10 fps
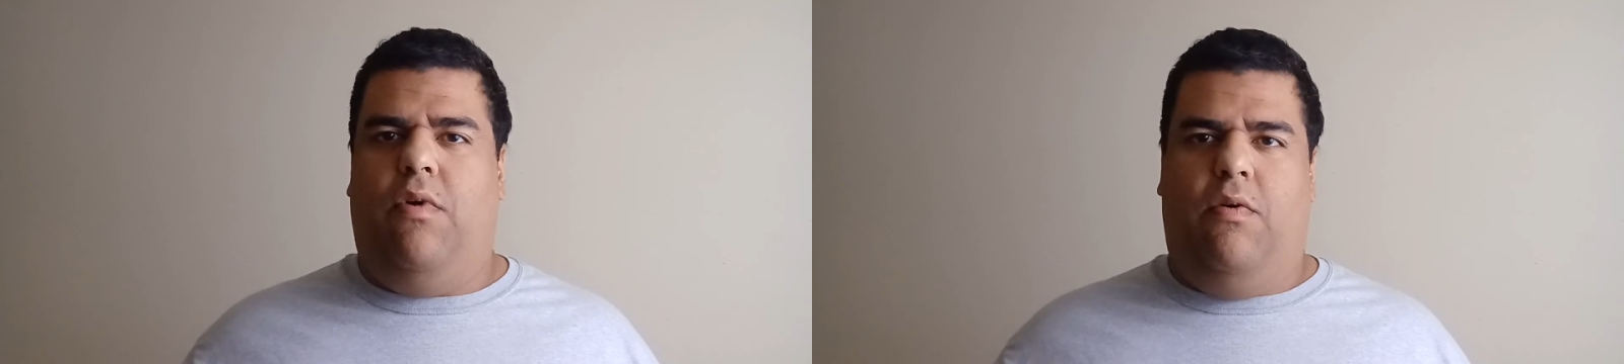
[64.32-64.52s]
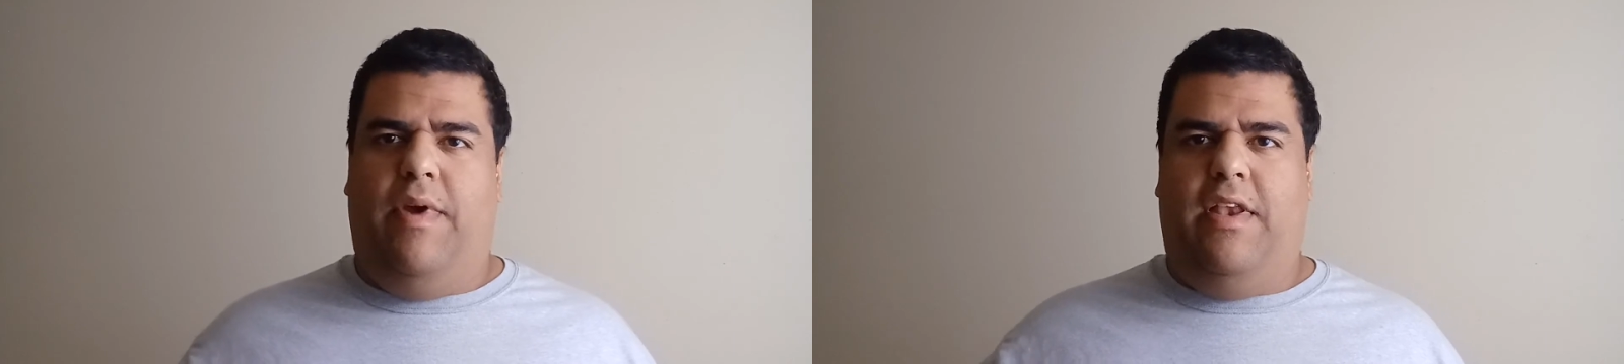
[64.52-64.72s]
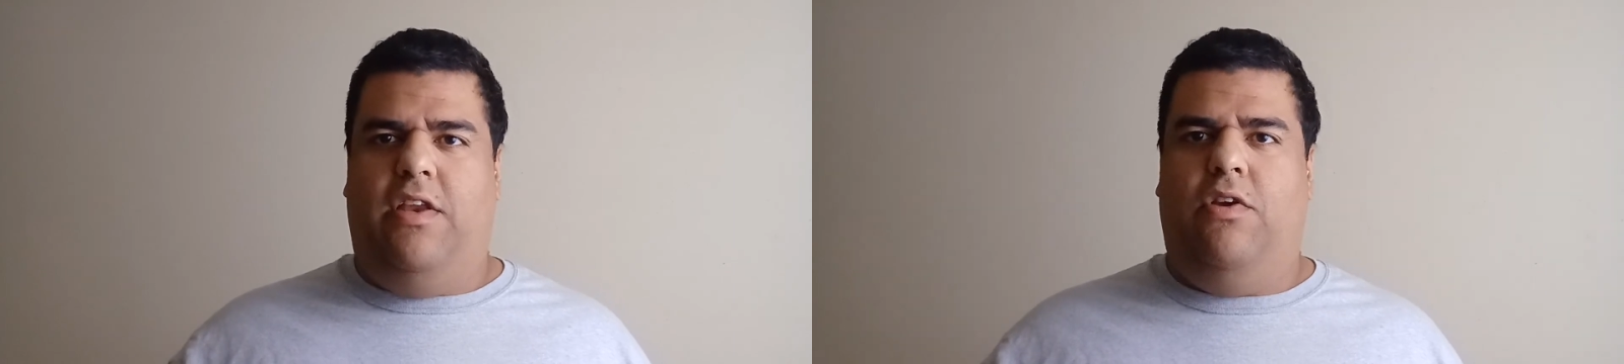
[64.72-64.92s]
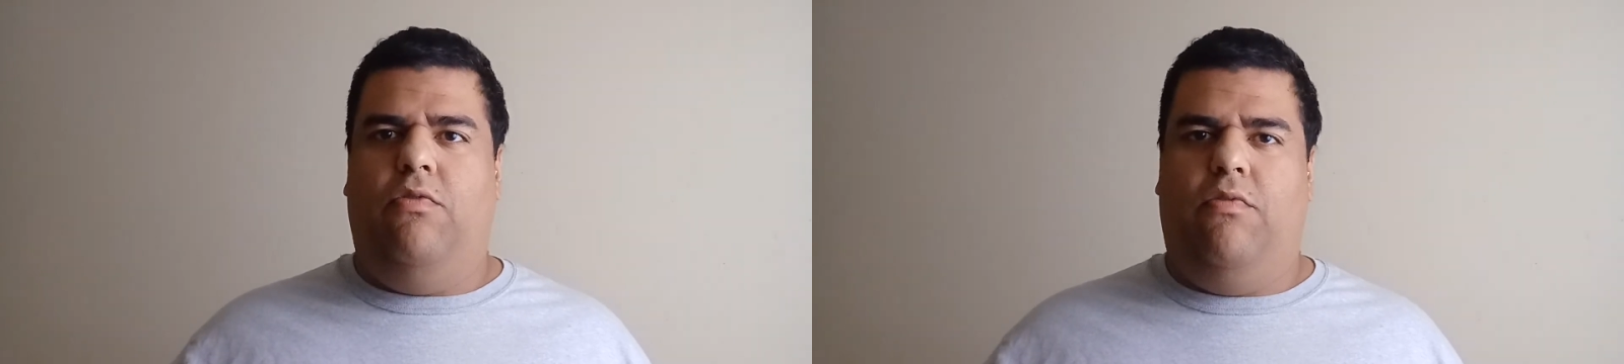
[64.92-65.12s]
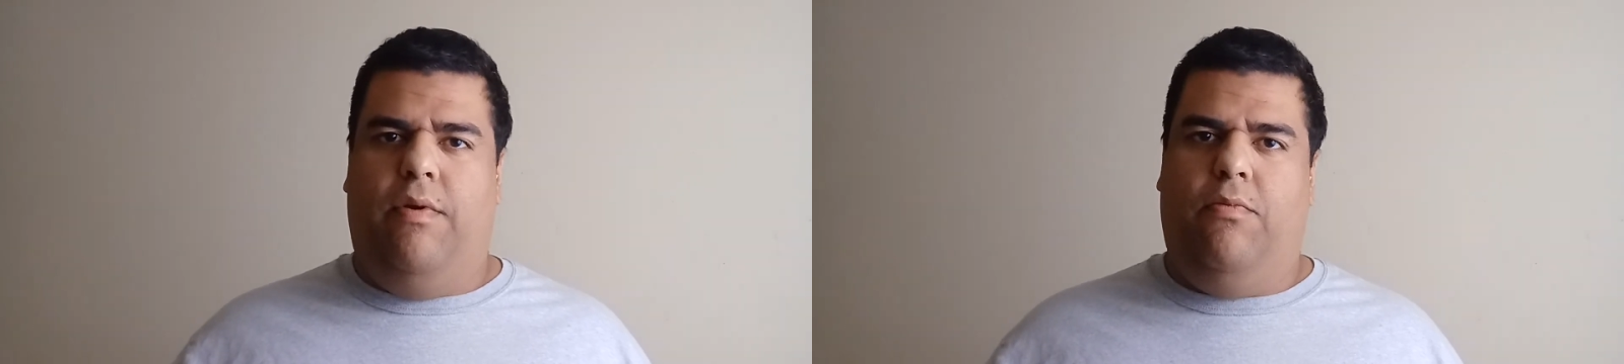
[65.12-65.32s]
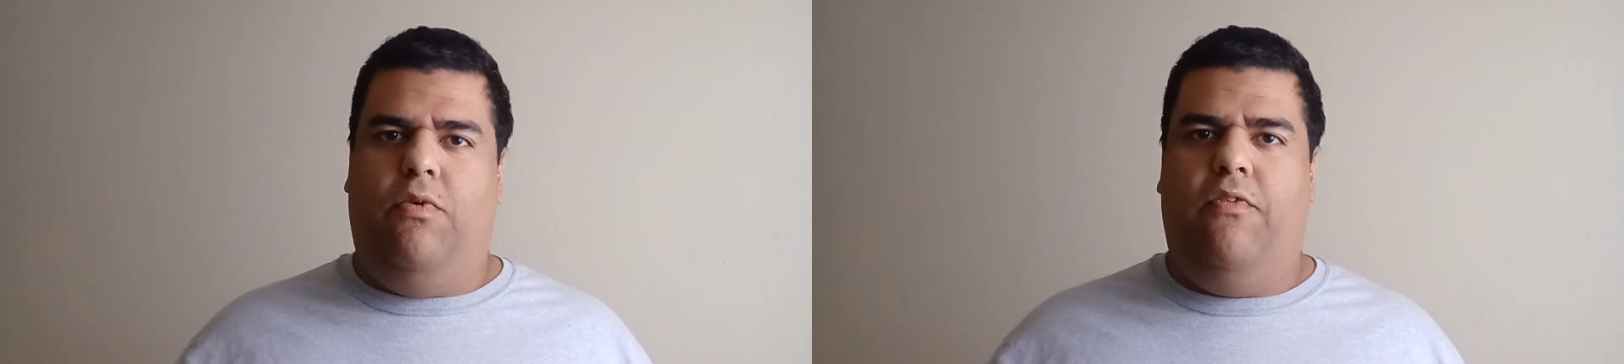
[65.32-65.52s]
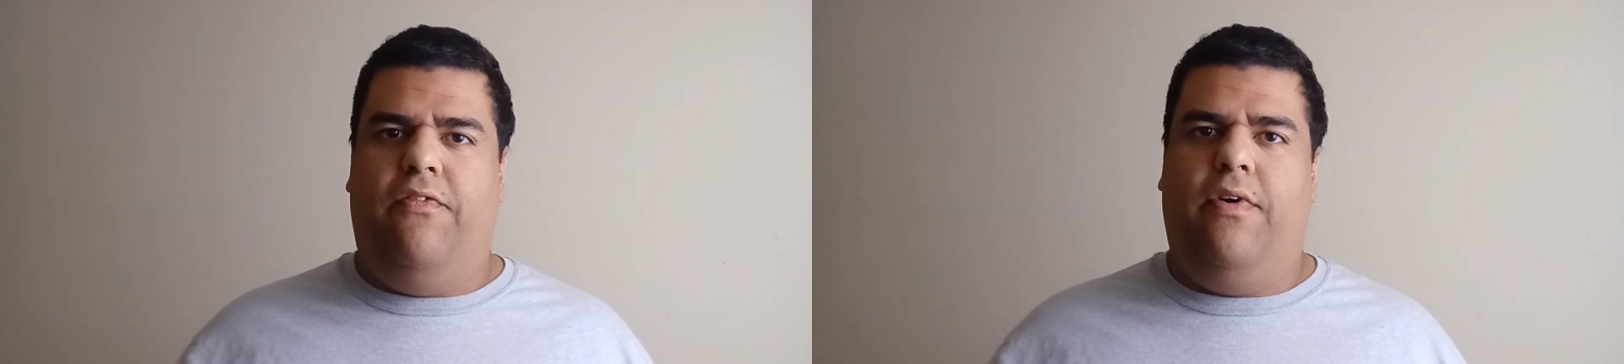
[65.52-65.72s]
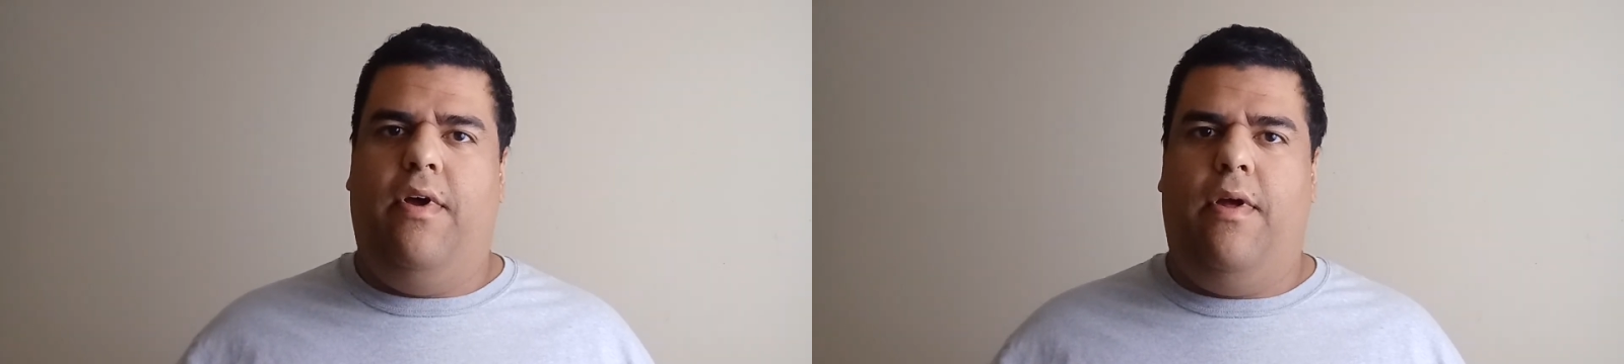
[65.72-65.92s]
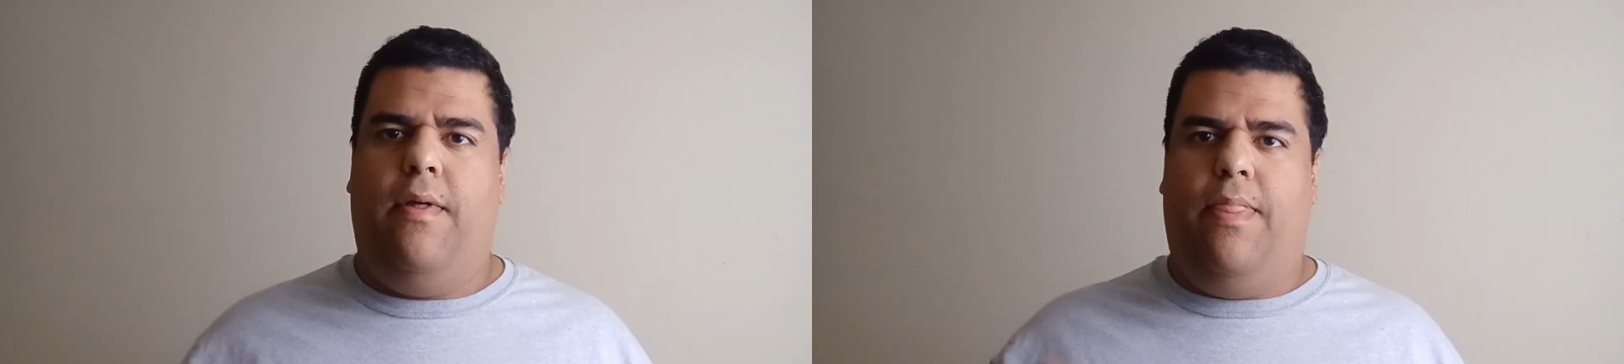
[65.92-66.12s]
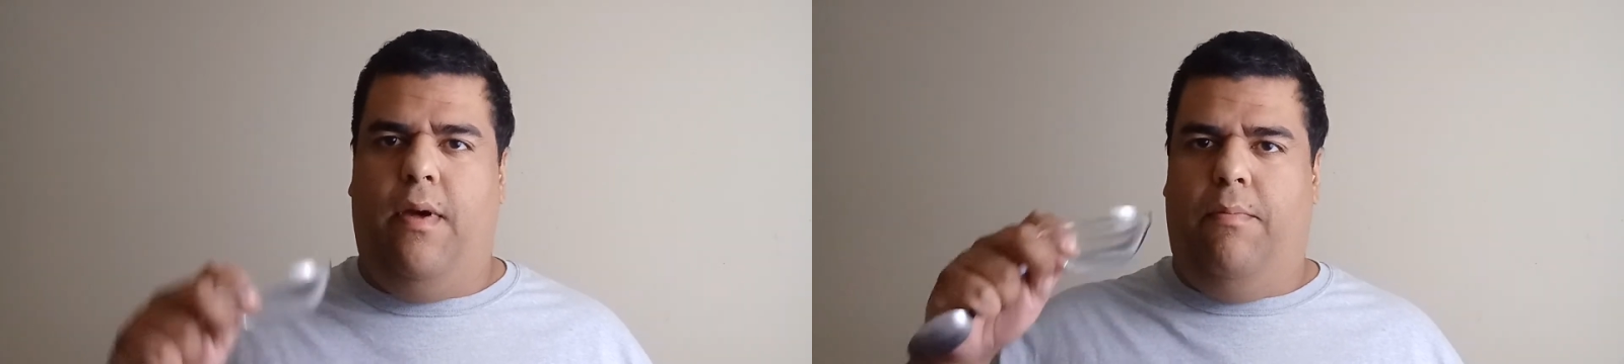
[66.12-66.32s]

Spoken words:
when you remove the